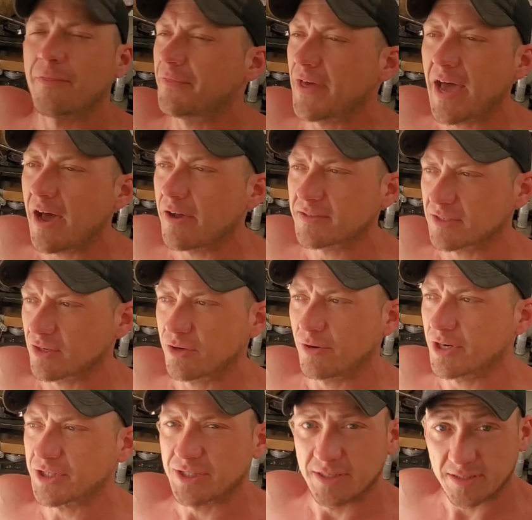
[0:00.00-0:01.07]
1,000
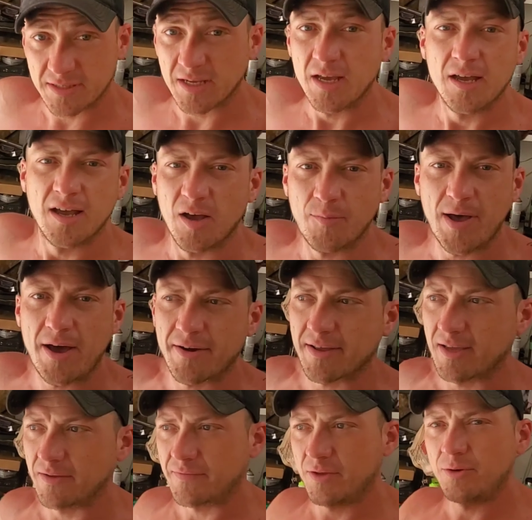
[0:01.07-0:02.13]
questions about
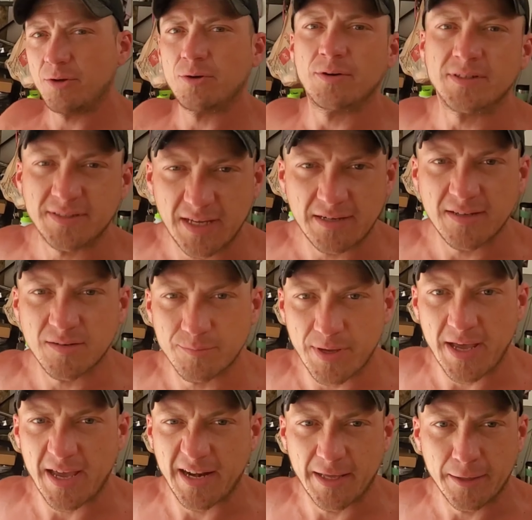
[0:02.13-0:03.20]
it if you don't intend on
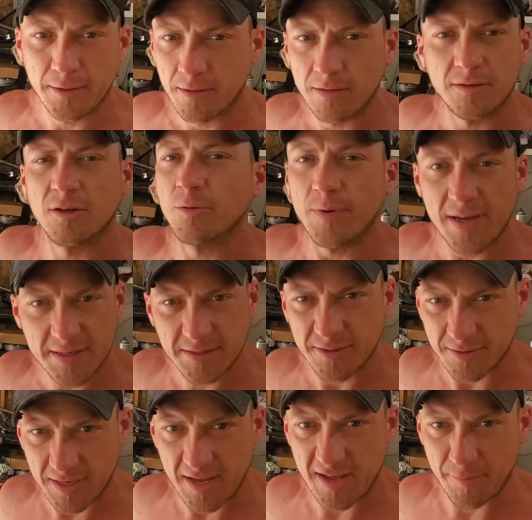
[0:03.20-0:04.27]
buying it. Don't waste
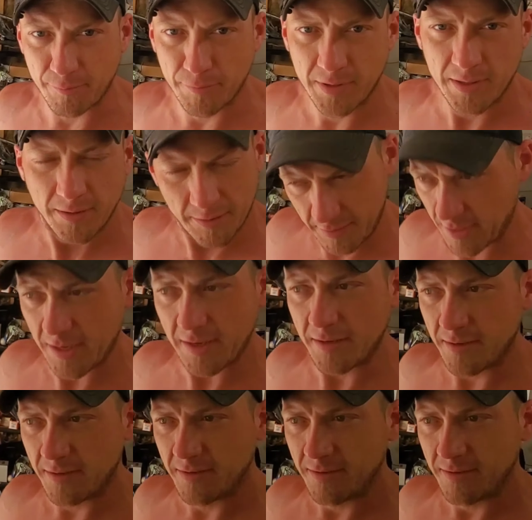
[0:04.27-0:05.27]
their time, okay?